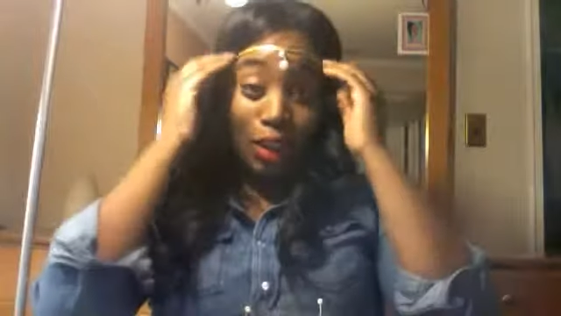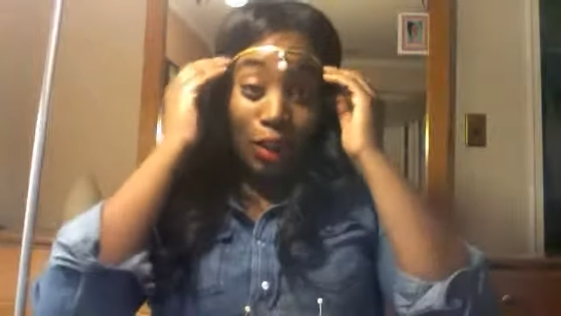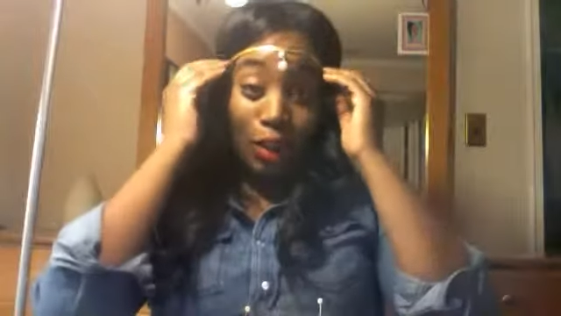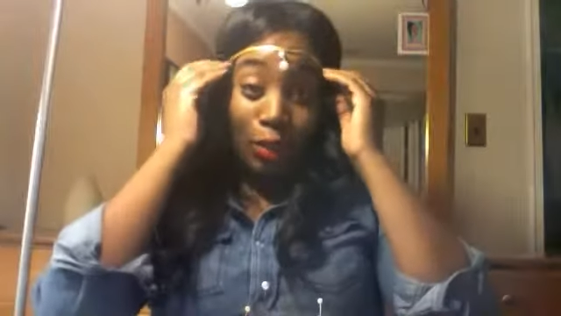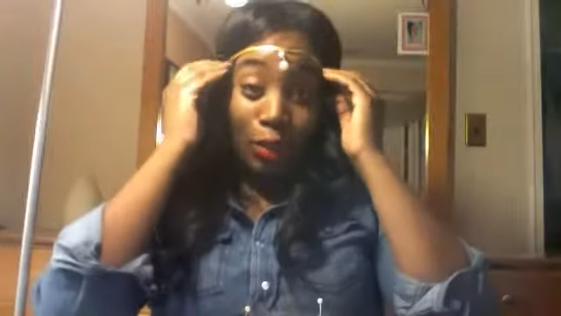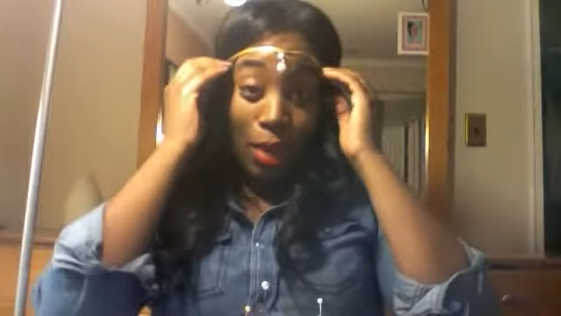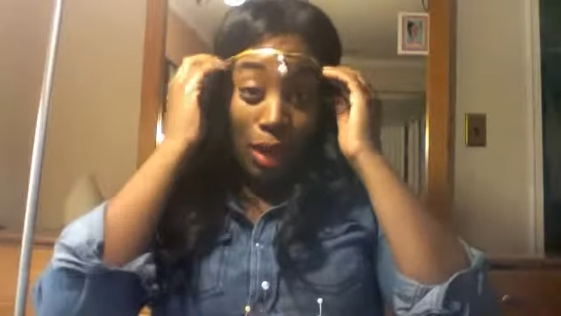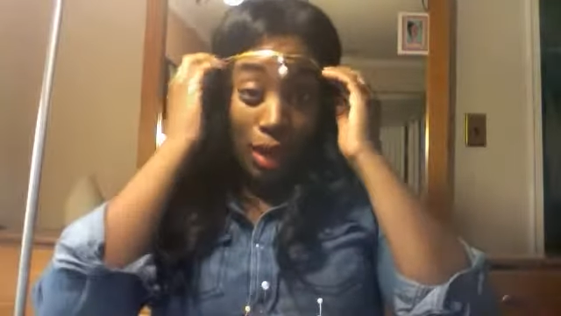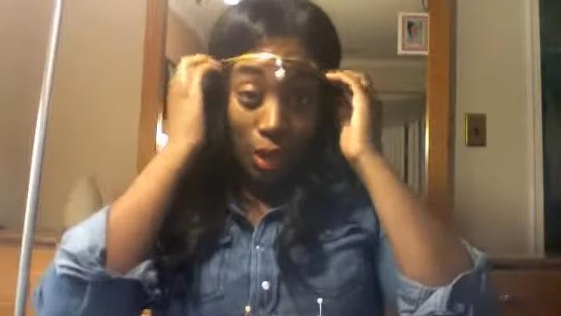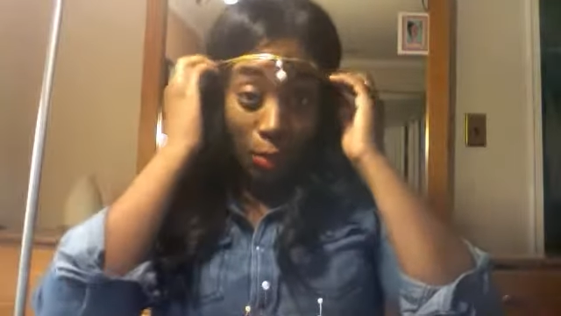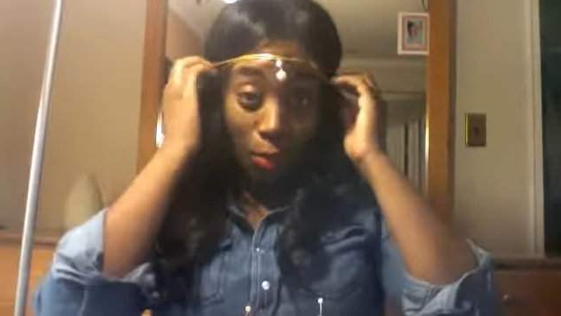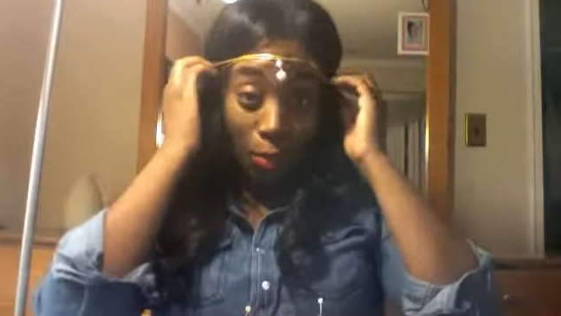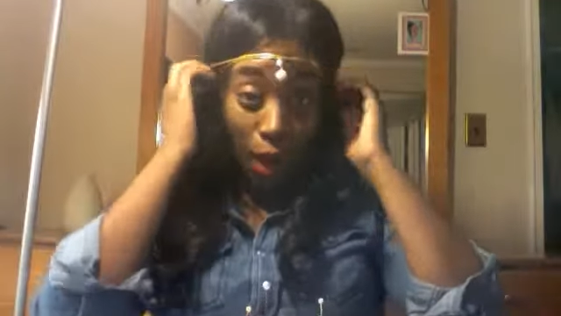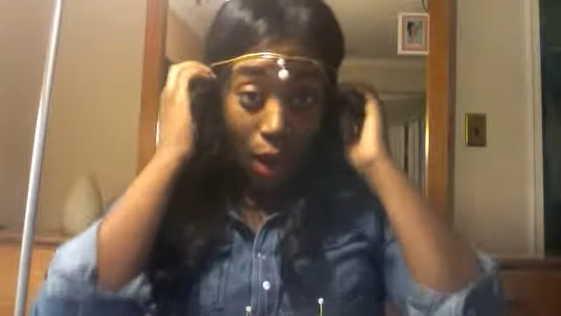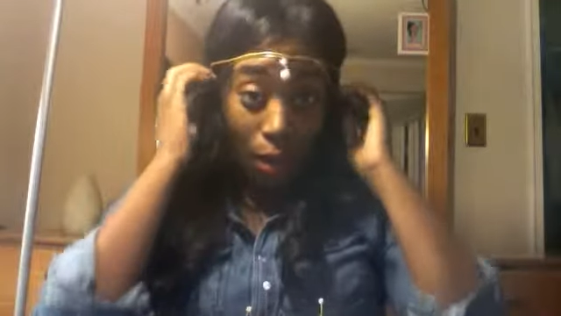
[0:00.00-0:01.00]
spending
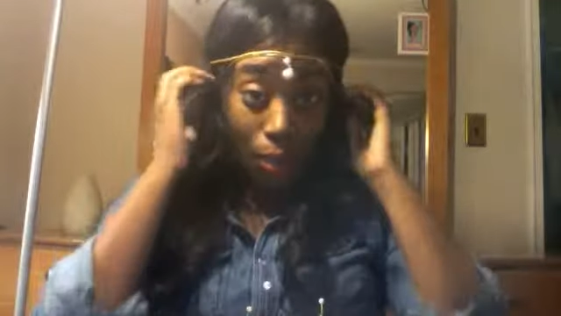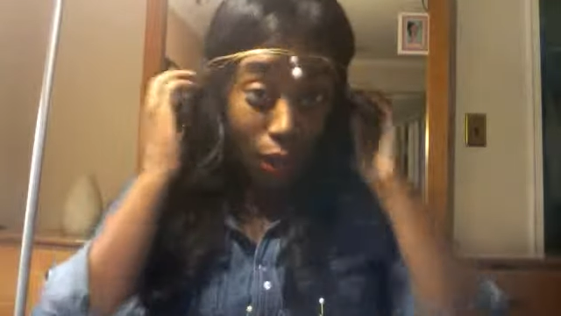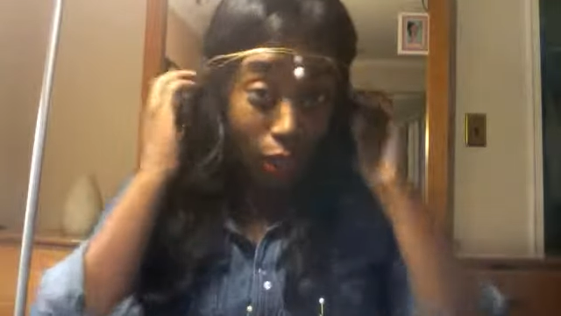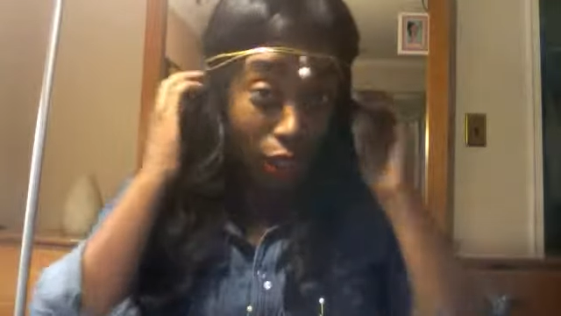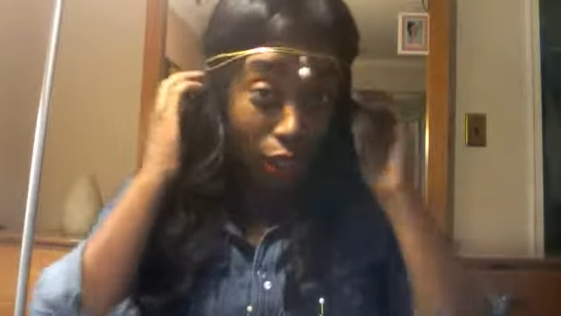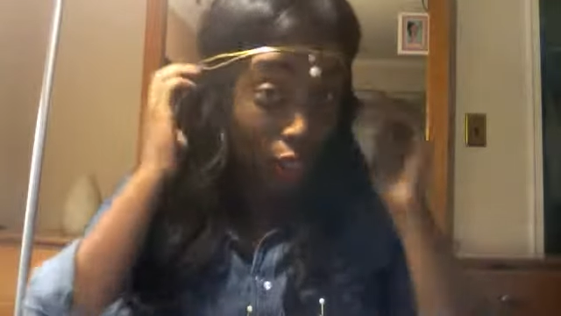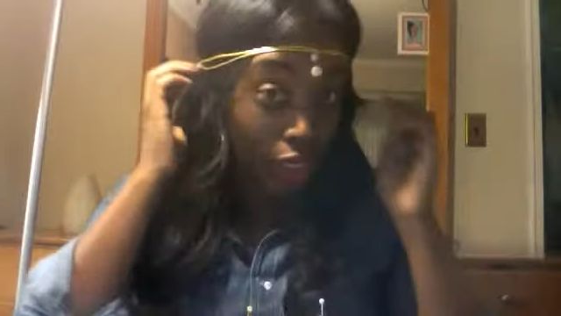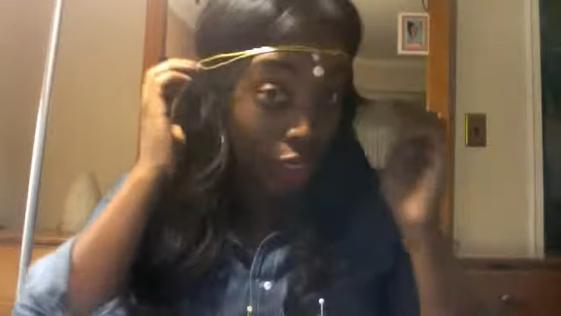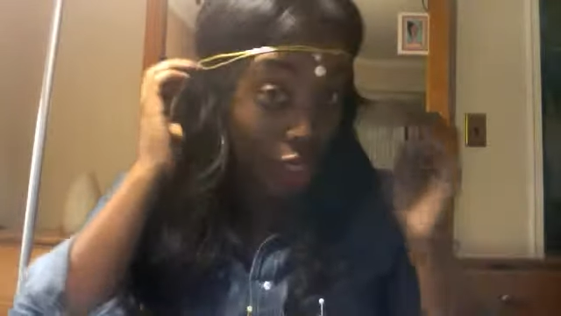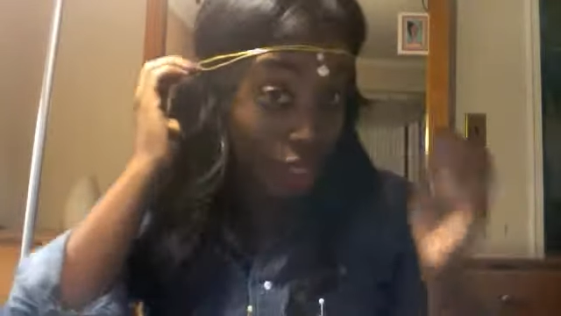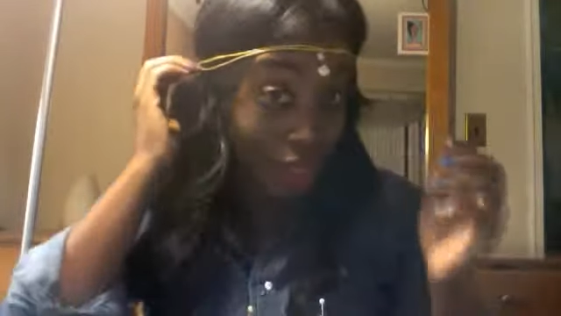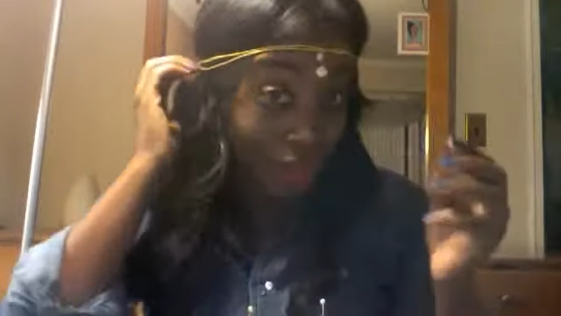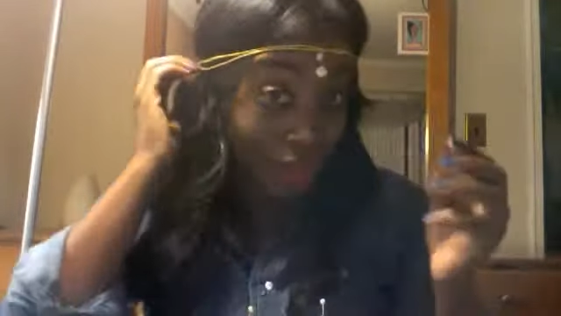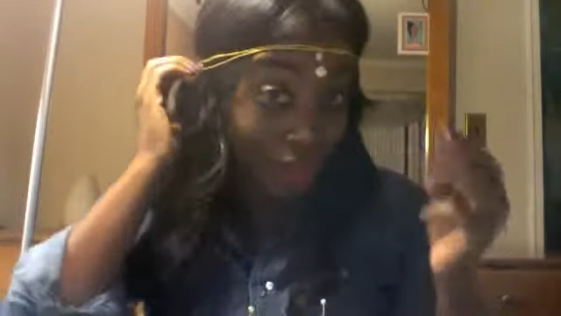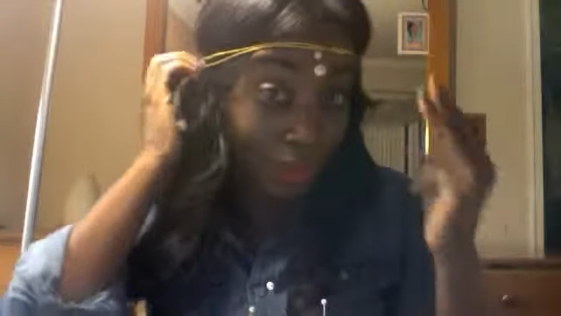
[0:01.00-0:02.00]
probably
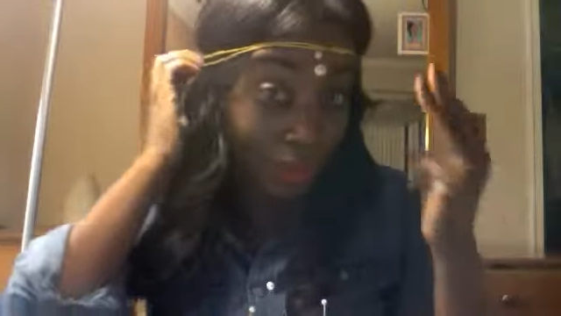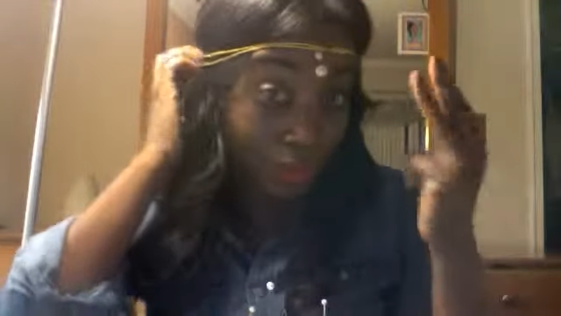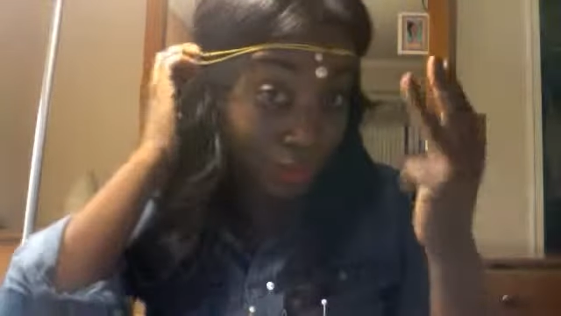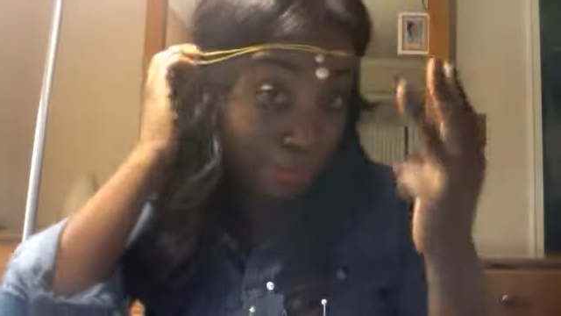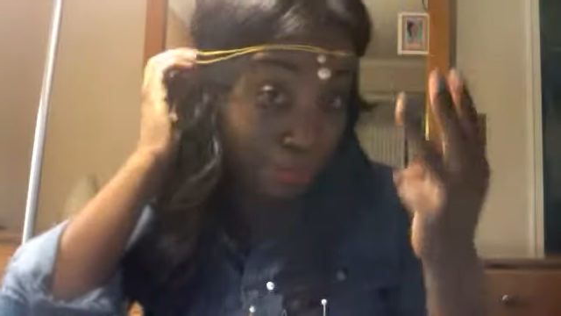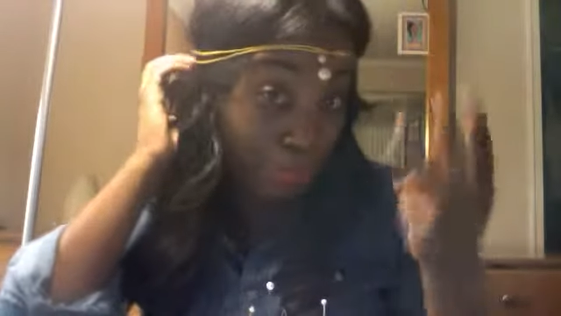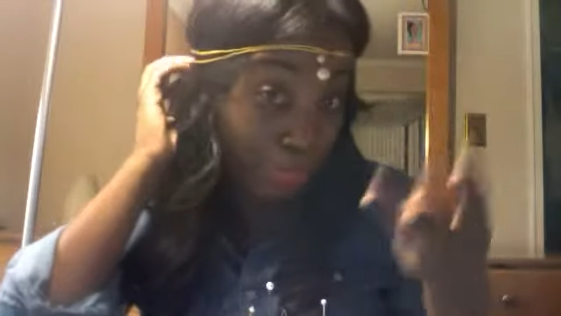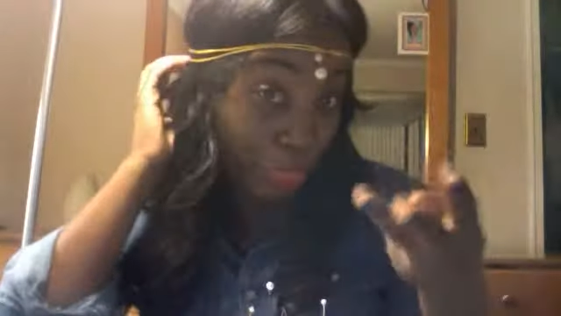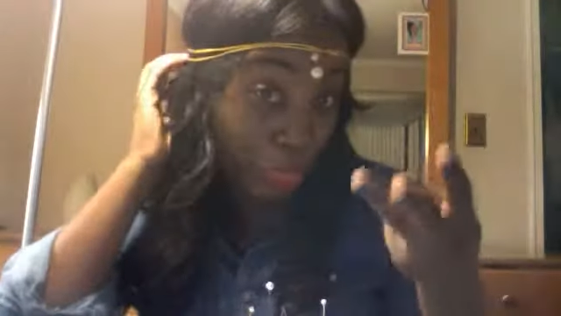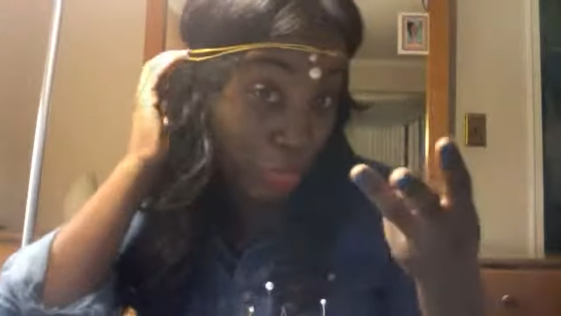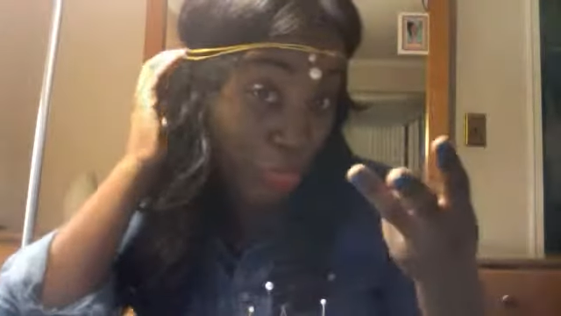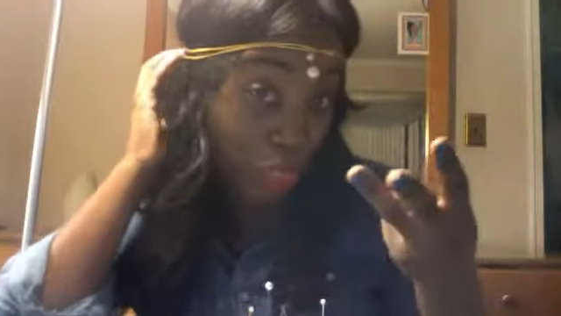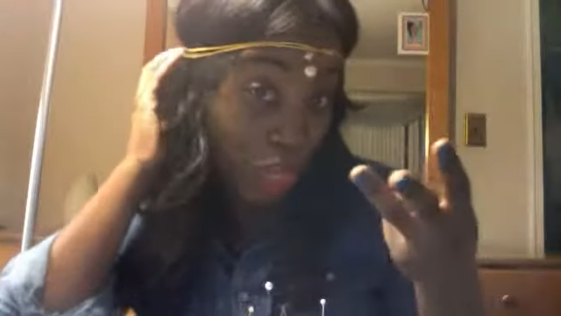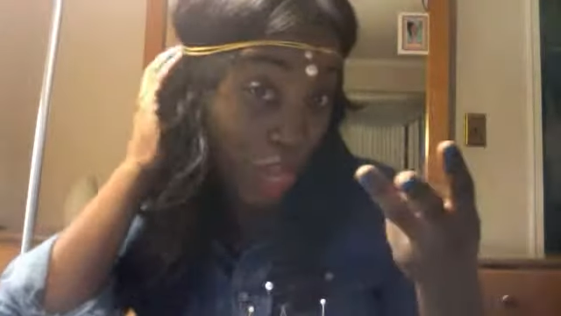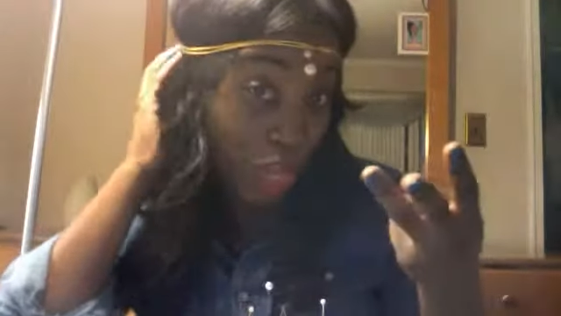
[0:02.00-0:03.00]

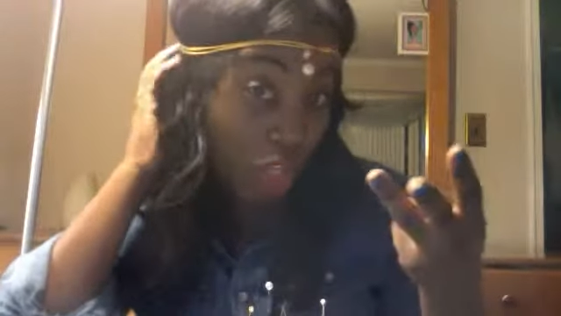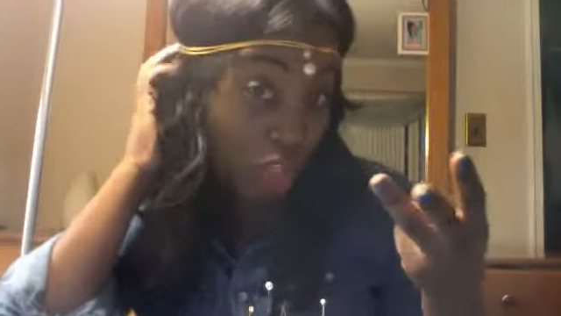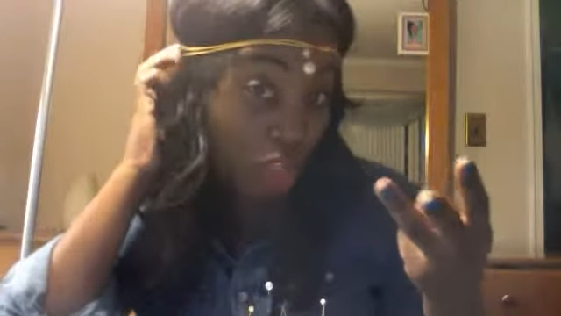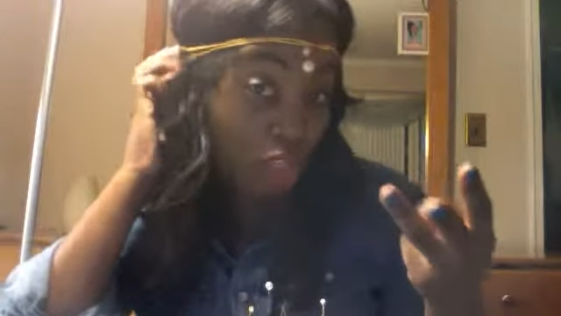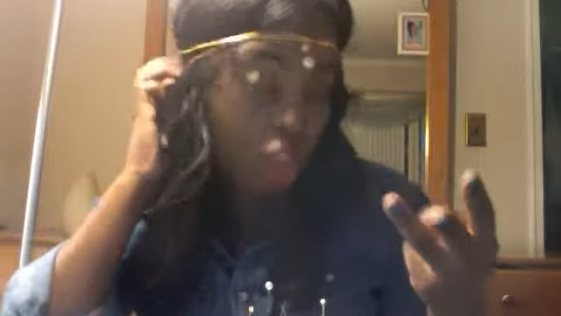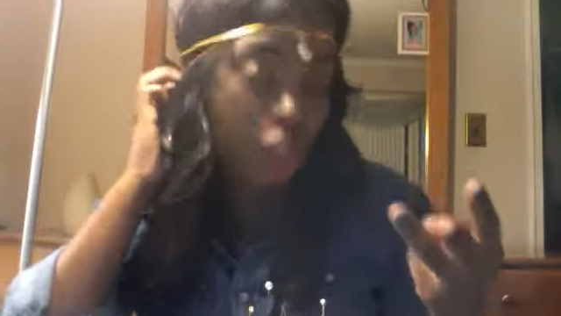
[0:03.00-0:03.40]
$3.